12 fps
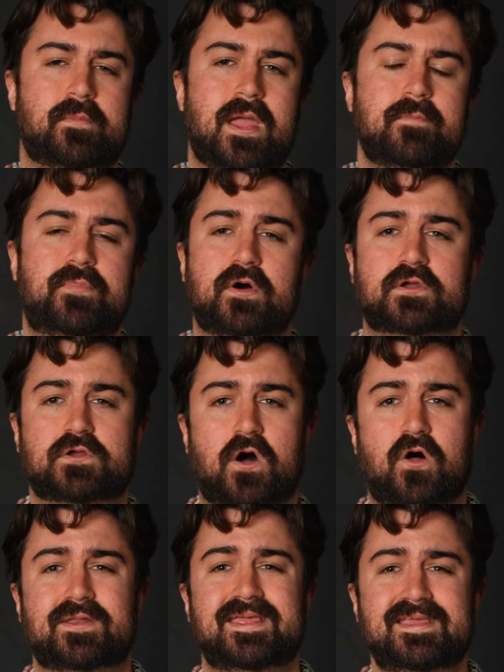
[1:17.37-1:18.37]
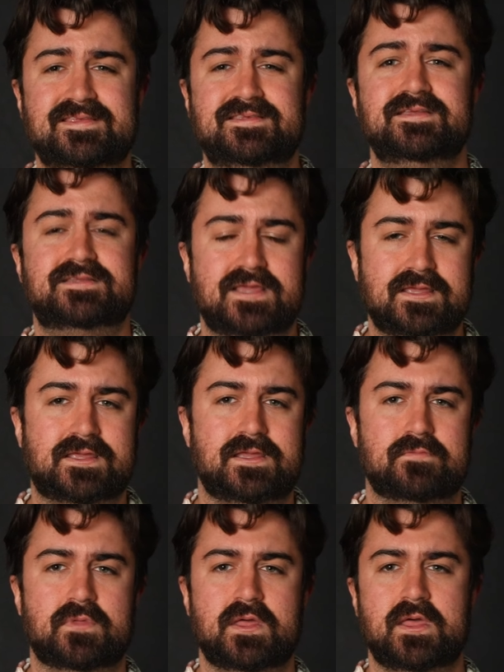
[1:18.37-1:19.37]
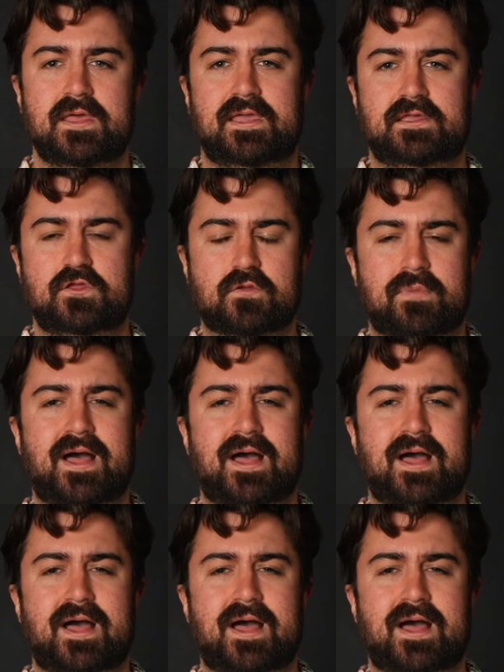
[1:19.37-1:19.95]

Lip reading: a book called Easy Tiki. You can buy